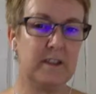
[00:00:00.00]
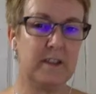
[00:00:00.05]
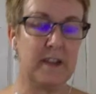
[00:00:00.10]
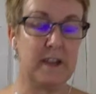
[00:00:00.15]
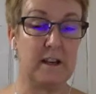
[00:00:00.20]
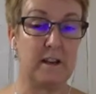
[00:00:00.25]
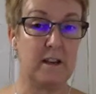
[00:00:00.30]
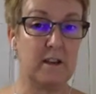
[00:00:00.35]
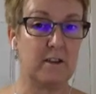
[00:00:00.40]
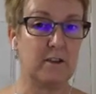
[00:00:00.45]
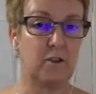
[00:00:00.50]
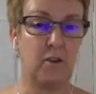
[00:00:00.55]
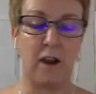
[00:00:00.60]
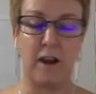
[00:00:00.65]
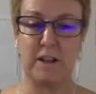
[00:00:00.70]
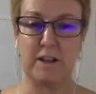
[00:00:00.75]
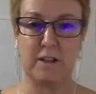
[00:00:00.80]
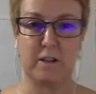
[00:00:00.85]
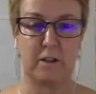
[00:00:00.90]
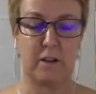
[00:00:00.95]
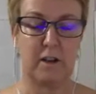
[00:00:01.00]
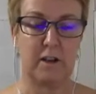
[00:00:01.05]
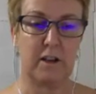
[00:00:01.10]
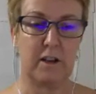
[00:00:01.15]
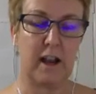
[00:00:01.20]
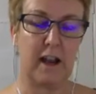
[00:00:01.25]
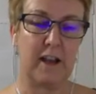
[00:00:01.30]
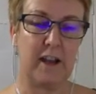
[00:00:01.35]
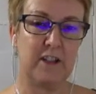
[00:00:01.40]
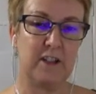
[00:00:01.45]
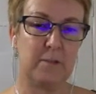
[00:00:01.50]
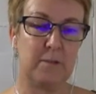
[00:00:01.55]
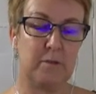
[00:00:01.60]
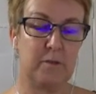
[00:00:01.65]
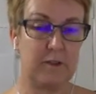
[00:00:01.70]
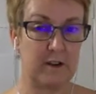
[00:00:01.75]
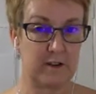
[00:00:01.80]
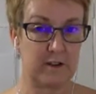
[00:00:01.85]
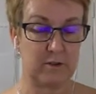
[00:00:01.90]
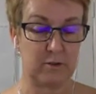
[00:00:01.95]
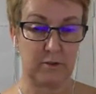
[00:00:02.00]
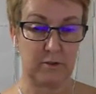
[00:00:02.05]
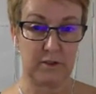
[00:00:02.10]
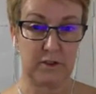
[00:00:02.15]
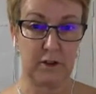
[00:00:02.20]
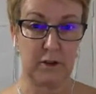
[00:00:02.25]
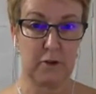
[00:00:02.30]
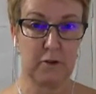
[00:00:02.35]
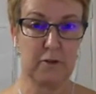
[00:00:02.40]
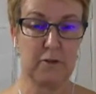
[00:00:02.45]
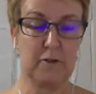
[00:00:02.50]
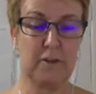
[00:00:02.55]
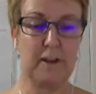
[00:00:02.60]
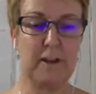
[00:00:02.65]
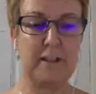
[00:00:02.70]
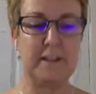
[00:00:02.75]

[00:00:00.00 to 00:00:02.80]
then it's great to engage a professional photographer